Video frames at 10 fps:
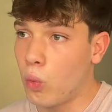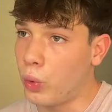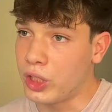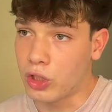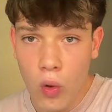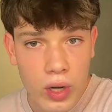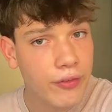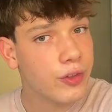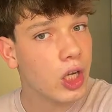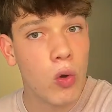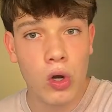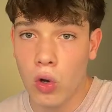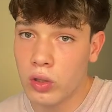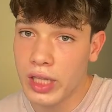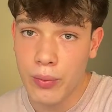We don't have to go on
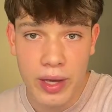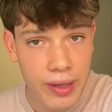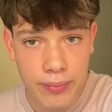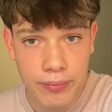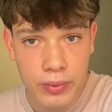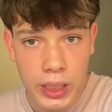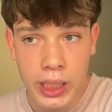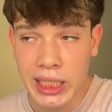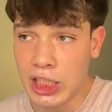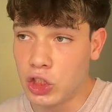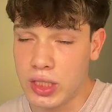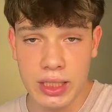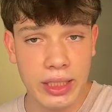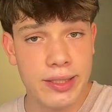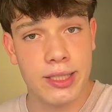holiday with him. He just
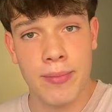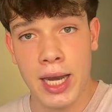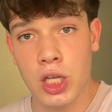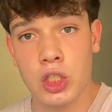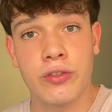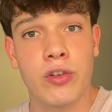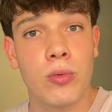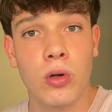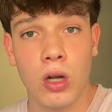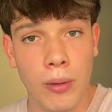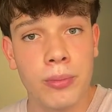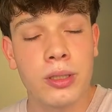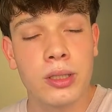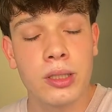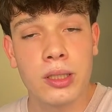needs to manage your football club.
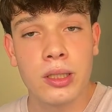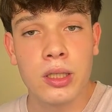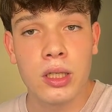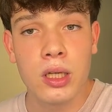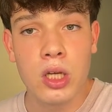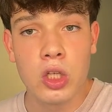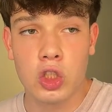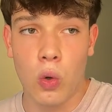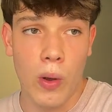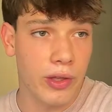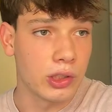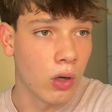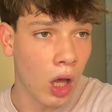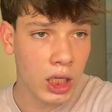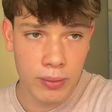So whether you
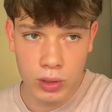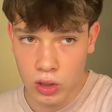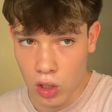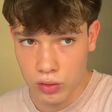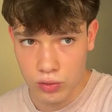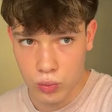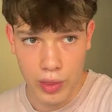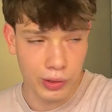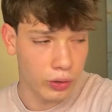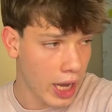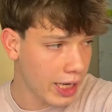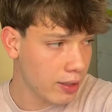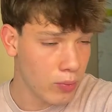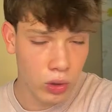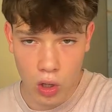like him or not, whether you hate
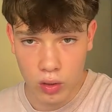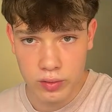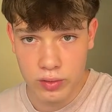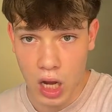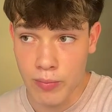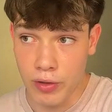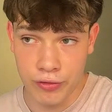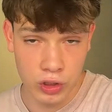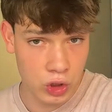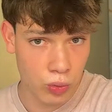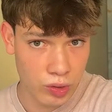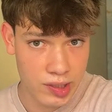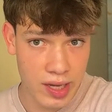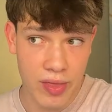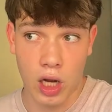him or not, I'm the first one to
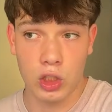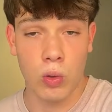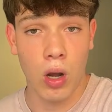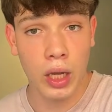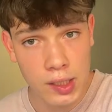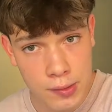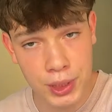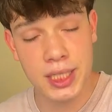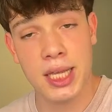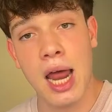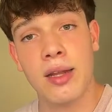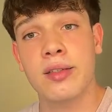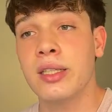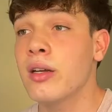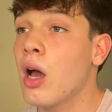say that I don't like his
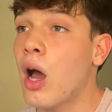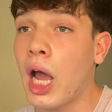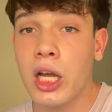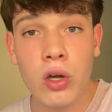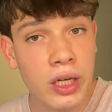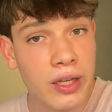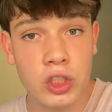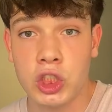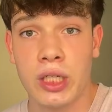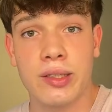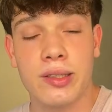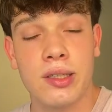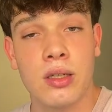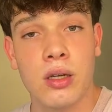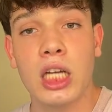personality. I couldn't give a shit.
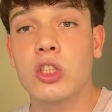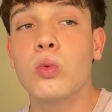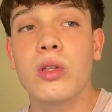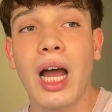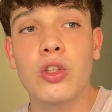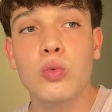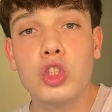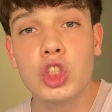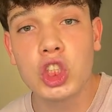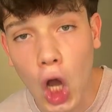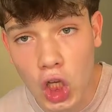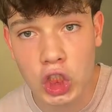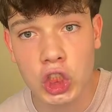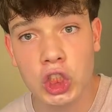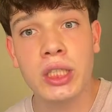I don't
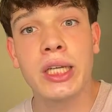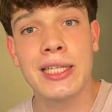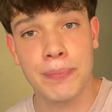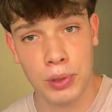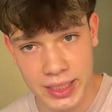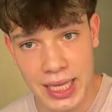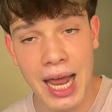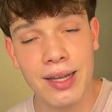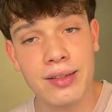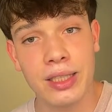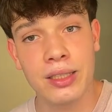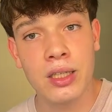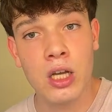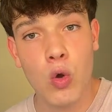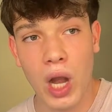judge his personality
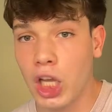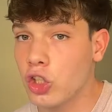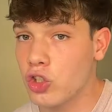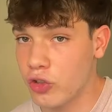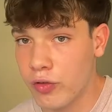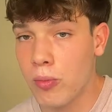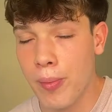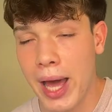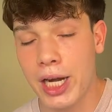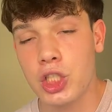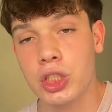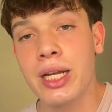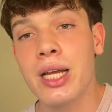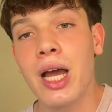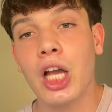when I judge a football manager.
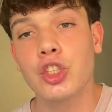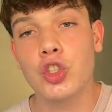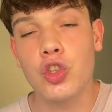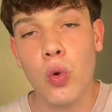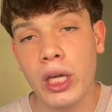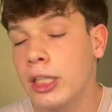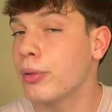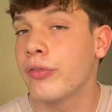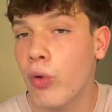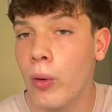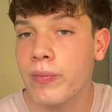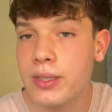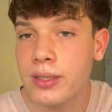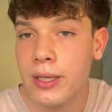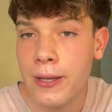I judge the way he
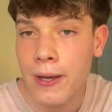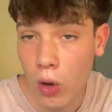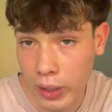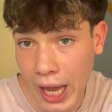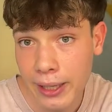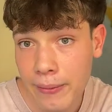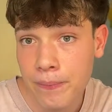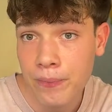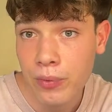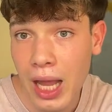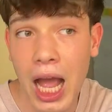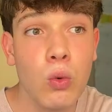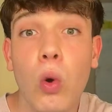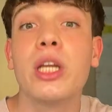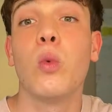performs, okay?
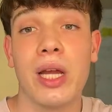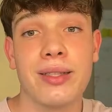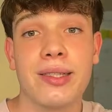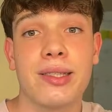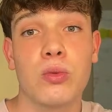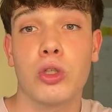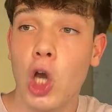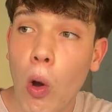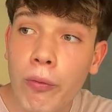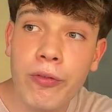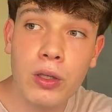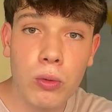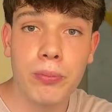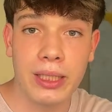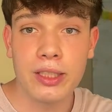And what he wins, which hopefully
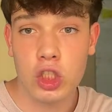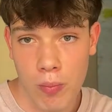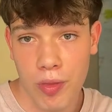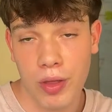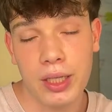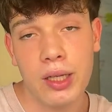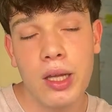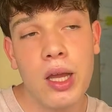will be something.